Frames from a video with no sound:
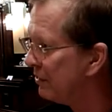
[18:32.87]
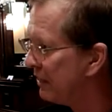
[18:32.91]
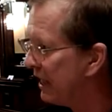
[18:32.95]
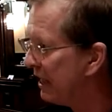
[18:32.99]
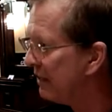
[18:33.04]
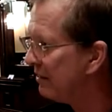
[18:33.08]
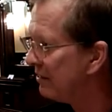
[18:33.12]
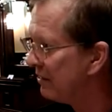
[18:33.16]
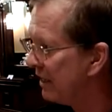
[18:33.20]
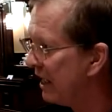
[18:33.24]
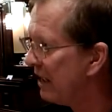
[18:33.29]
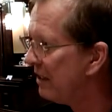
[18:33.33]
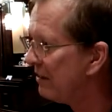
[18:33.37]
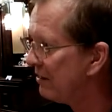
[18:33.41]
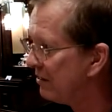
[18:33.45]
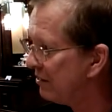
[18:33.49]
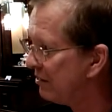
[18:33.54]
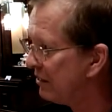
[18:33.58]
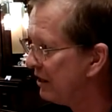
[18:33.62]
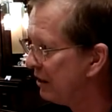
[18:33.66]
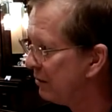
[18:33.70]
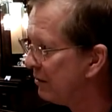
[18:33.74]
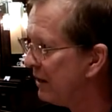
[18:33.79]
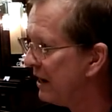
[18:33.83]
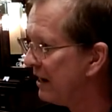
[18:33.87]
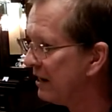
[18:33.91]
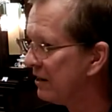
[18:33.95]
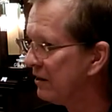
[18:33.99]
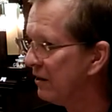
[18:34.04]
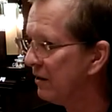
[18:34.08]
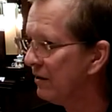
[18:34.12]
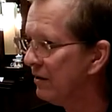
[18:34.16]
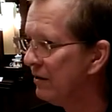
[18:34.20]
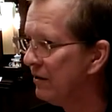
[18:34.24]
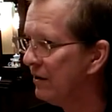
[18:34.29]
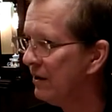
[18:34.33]
That, that mm-hmm.
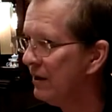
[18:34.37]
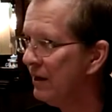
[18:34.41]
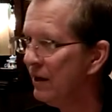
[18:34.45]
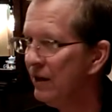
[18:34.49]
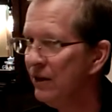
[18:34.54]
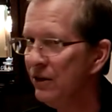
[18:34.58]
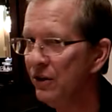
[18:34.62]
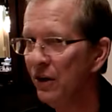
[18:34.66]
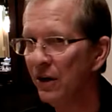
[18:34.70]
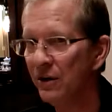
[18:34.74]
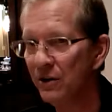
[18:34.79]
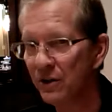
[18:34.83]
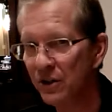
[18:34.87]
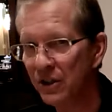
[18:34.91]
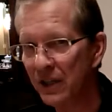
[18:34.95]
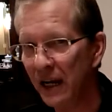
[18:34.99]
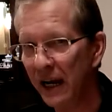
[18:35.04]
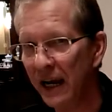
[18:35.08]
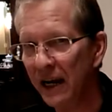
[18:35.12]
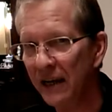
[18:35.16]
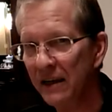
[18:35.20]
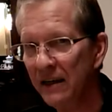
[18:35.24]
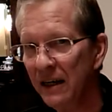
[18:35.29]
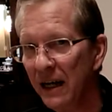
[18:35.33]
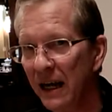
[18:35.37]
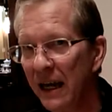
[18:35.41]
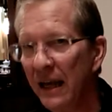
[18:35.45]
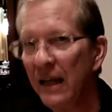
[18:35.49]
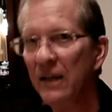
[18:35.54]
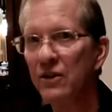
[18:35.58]
theoretical. Mm-hmm. Do you understand?